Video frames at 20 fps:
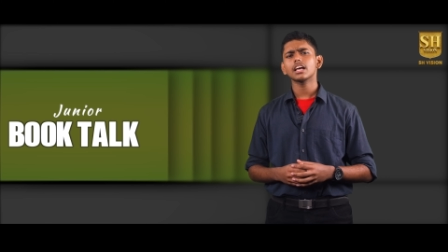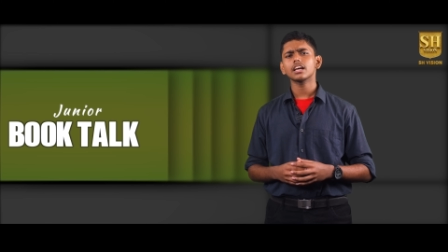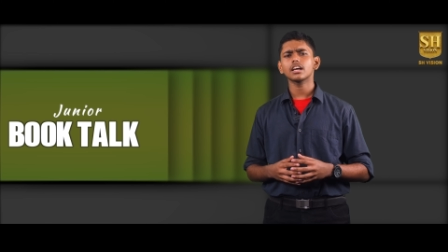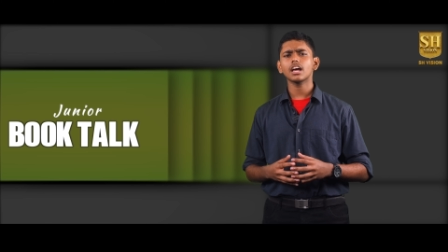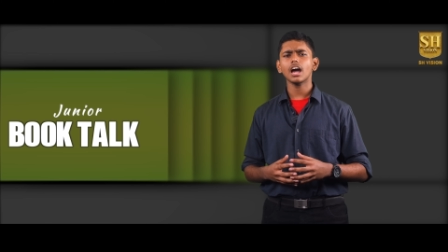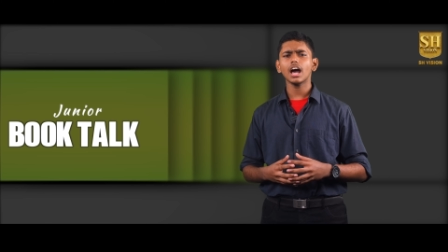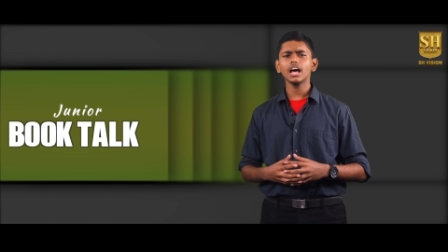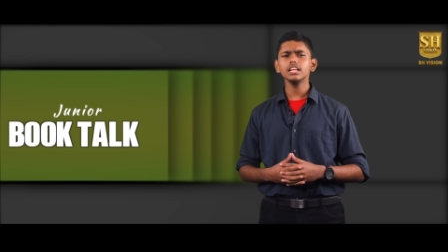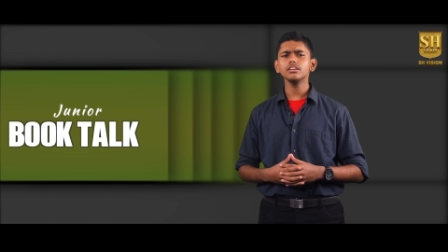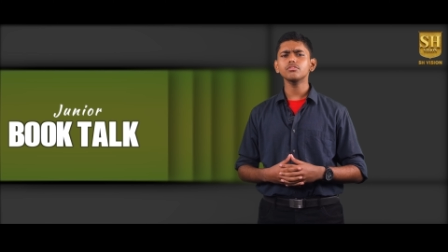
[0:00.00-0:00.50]

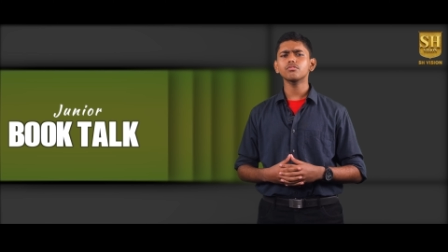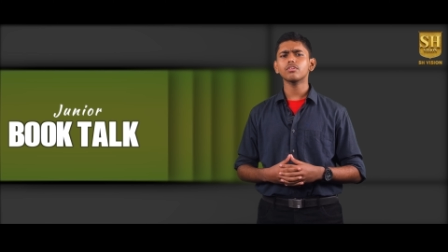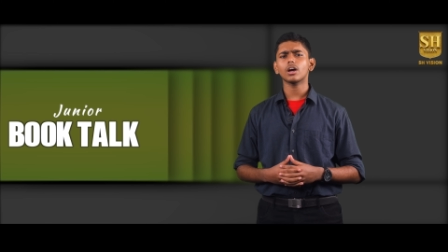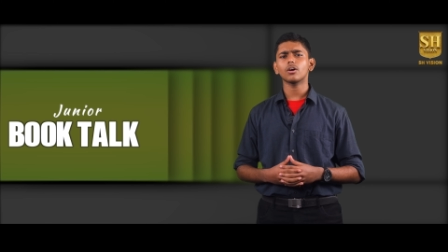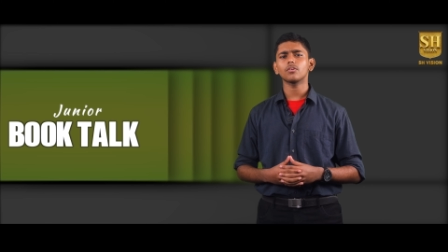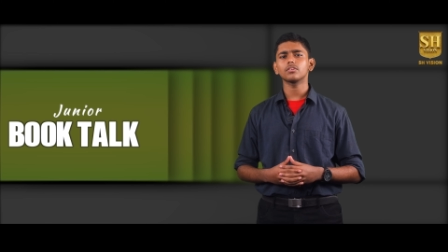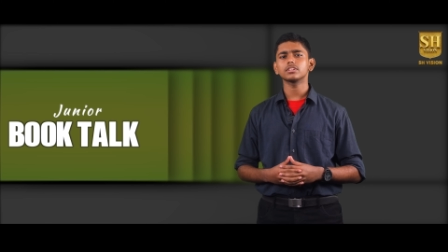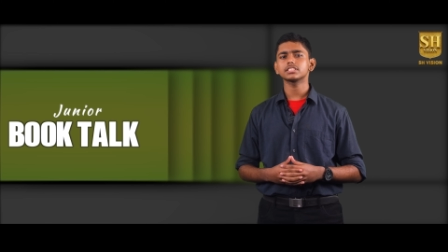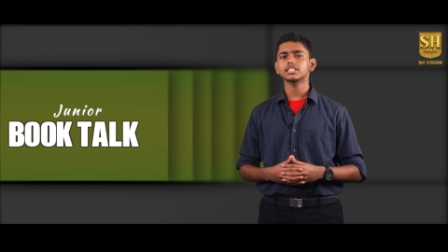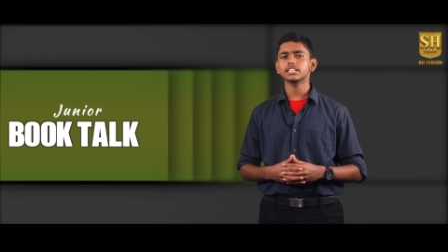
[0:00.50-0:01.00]
garlic
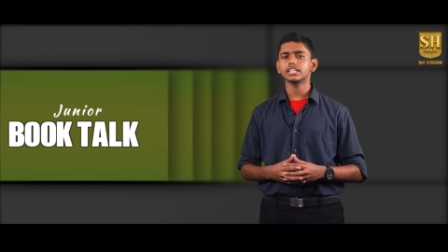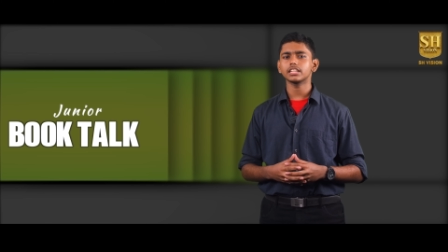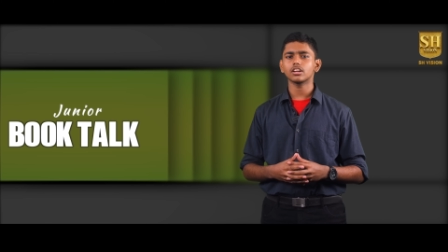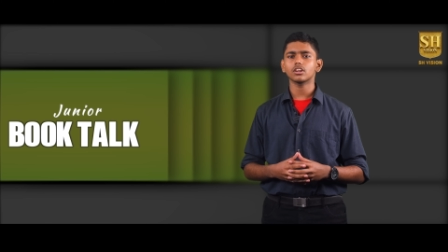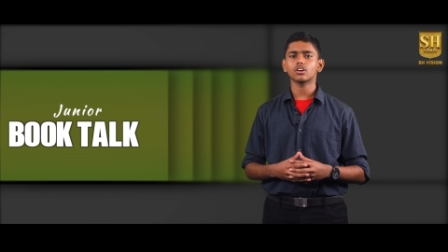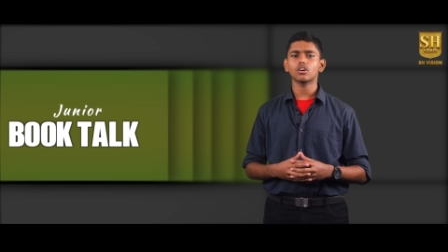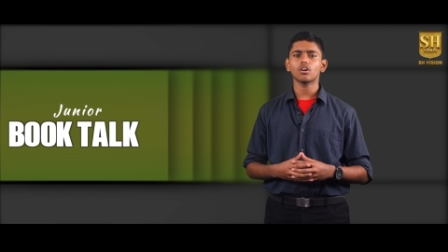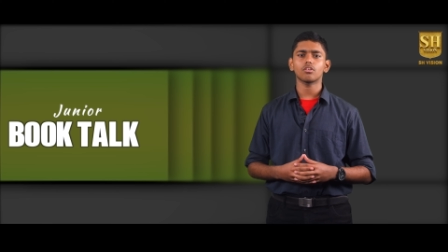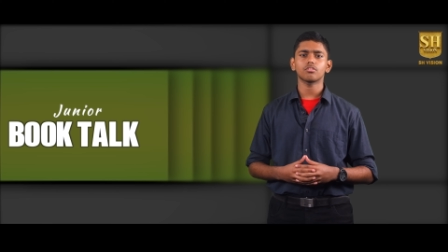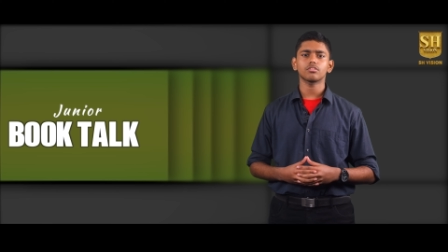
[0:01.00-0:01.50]
flowers in her
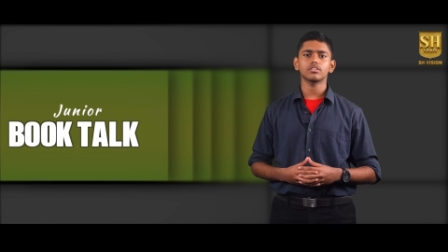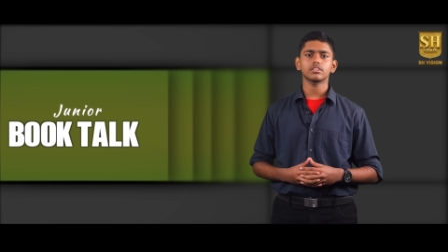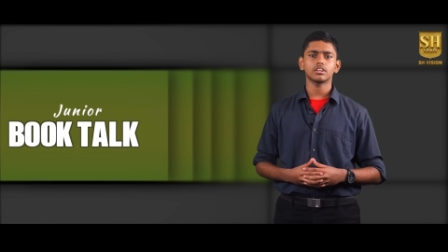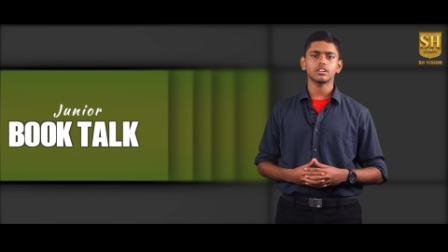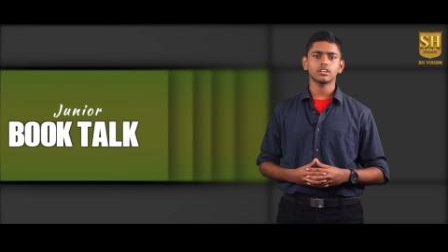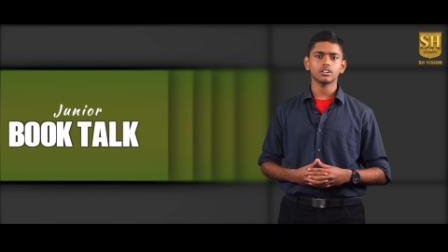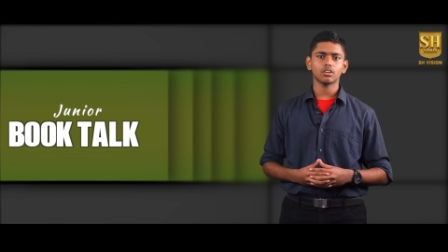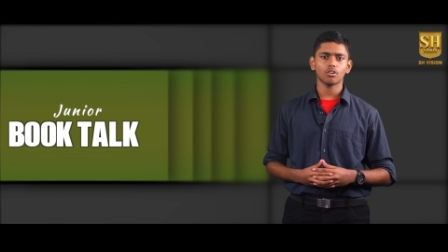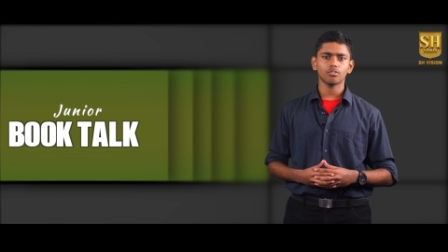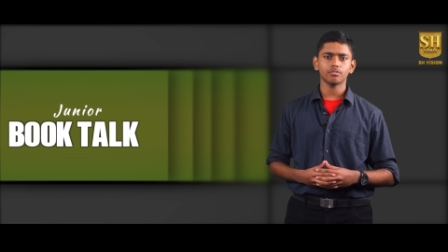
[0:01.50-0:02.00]
cof-
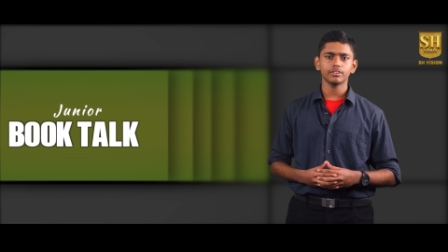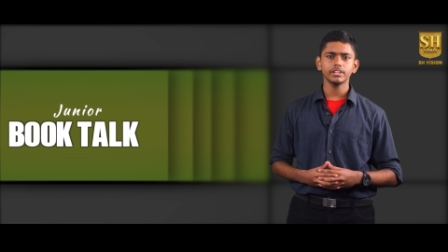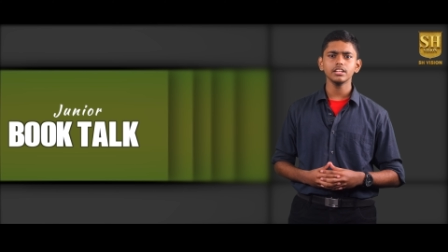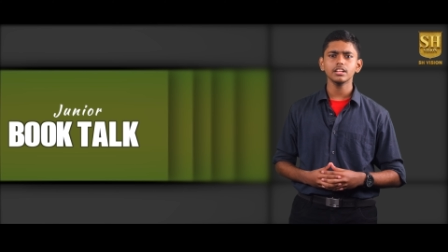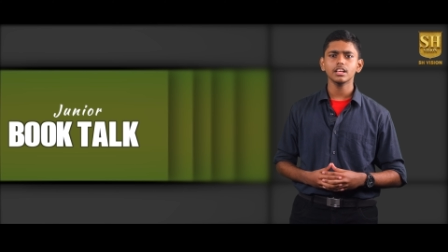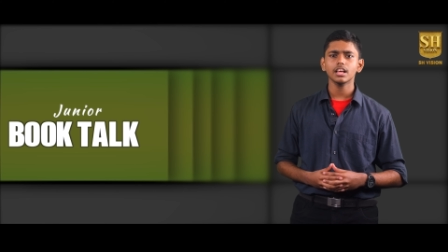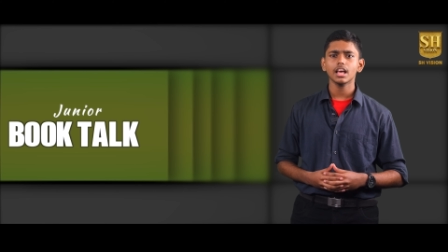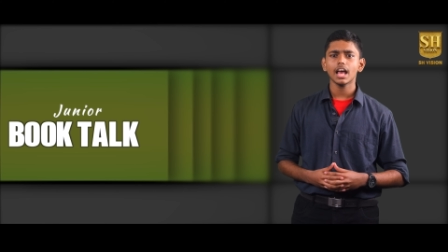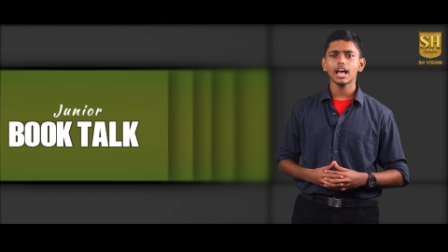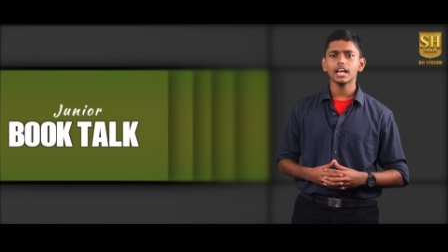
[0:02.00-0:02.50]
uh, coffin,
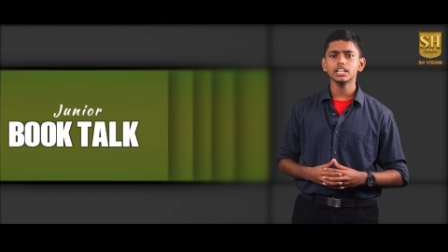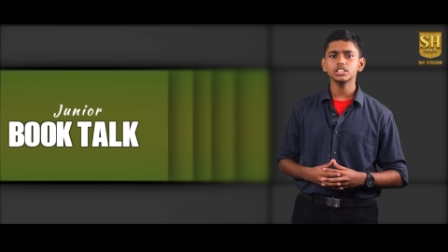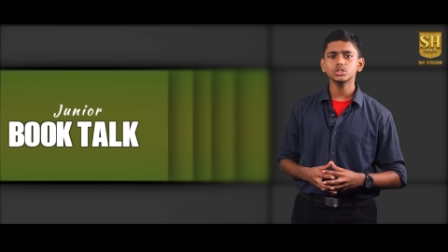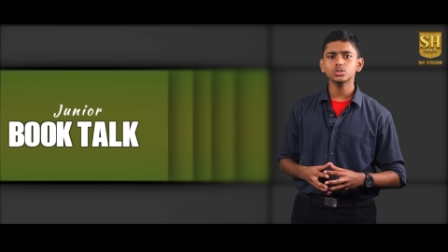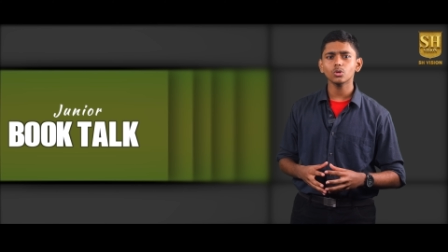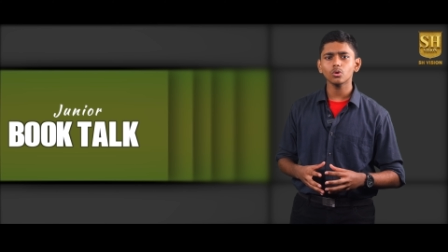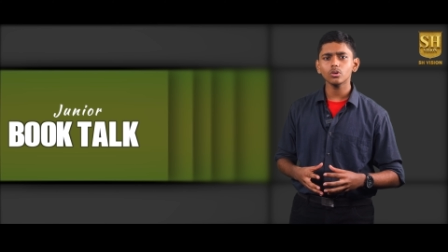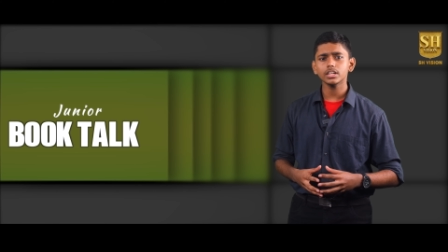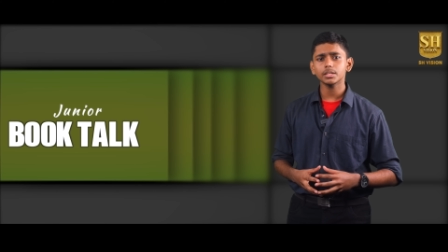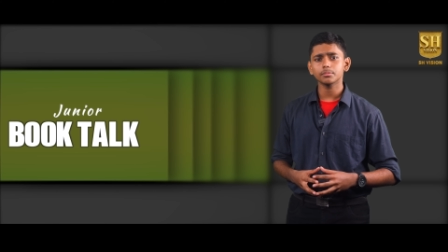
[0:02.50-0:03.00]
and
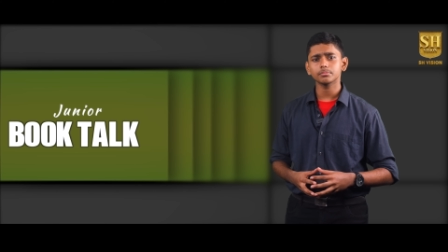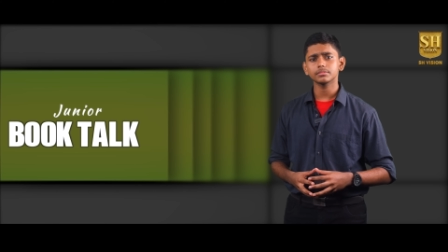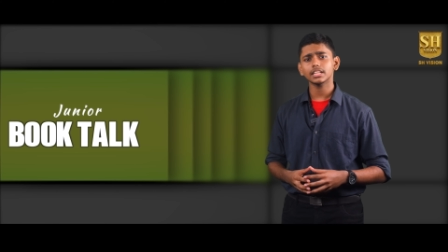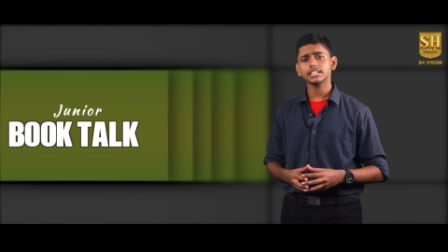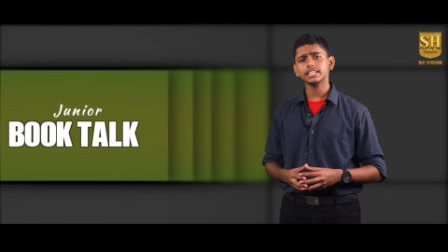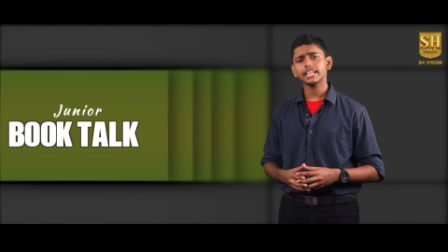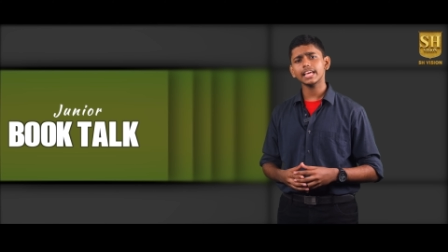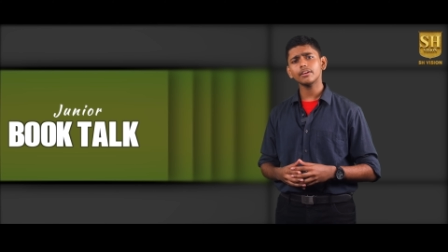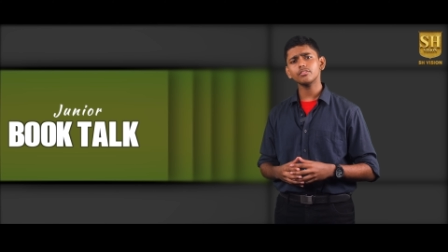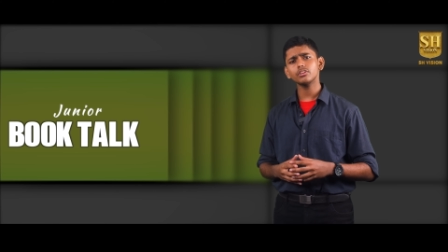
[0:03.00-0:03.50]
told him
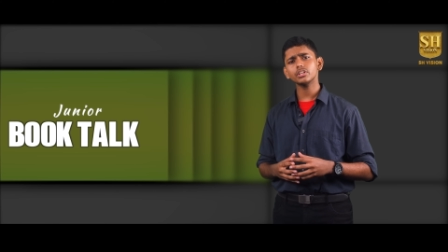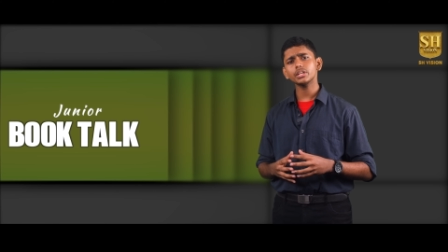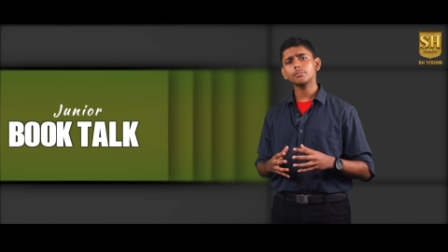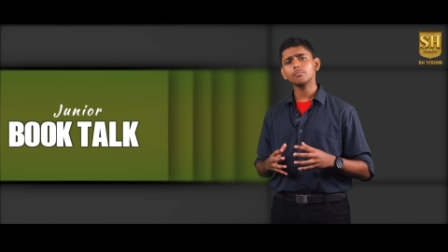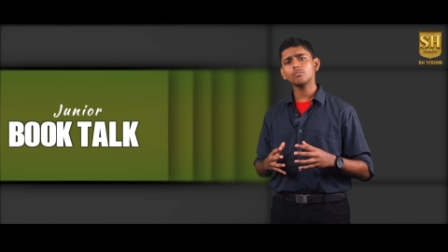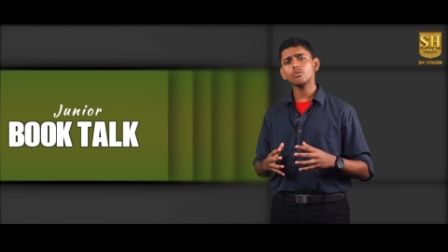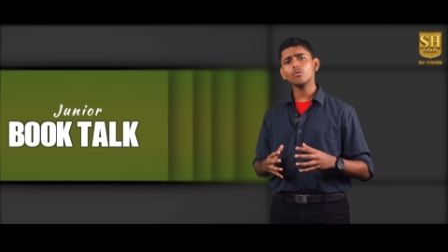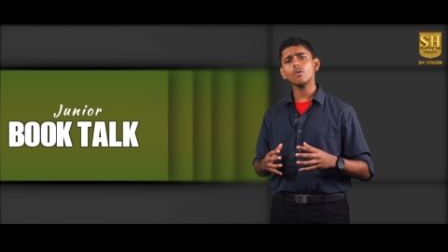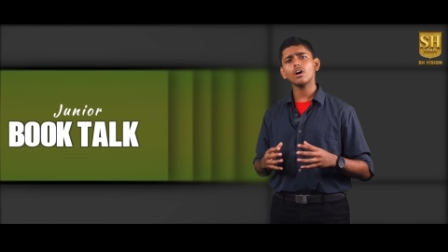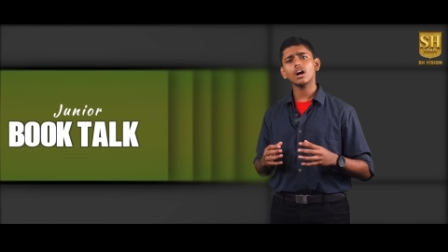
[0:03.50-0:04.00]
that they have to
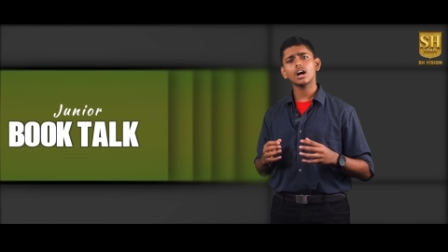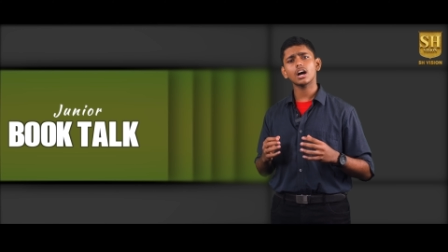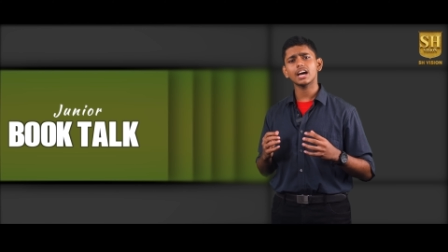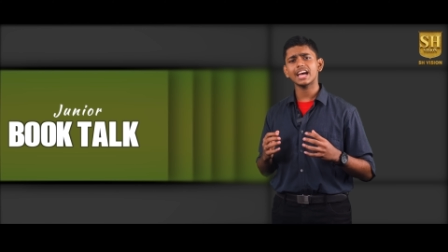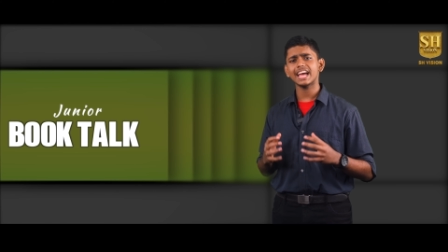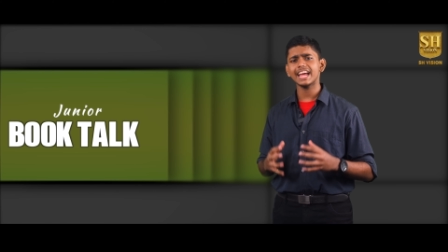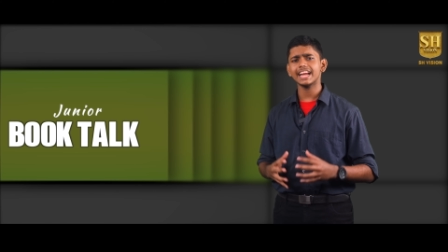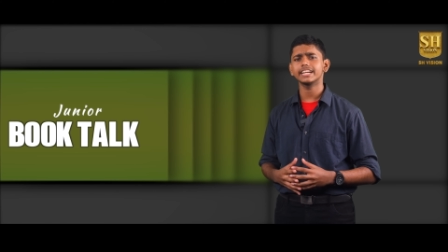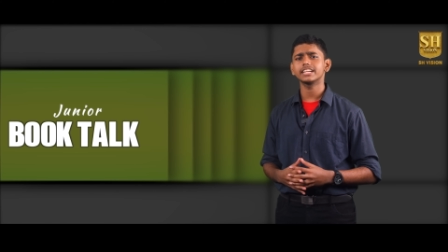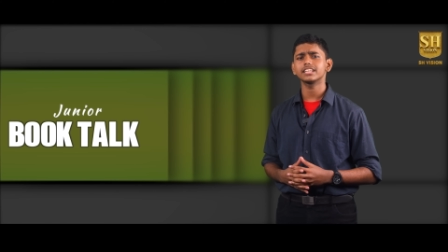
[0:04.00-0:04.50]
remove her
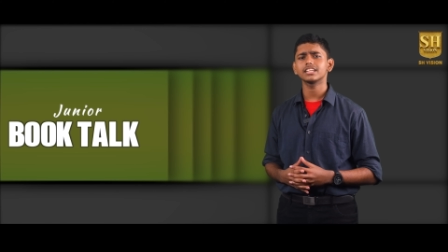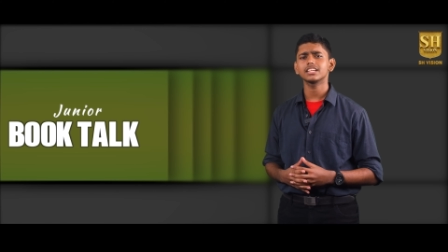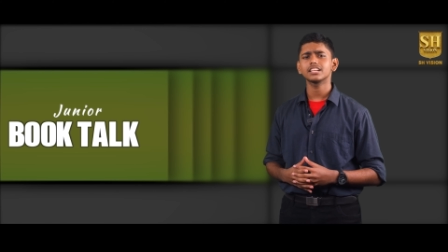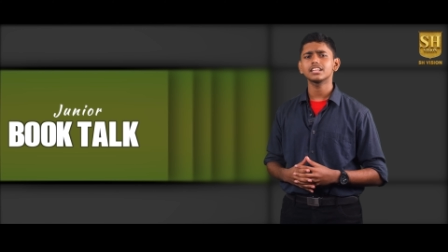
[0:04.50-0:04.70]
head.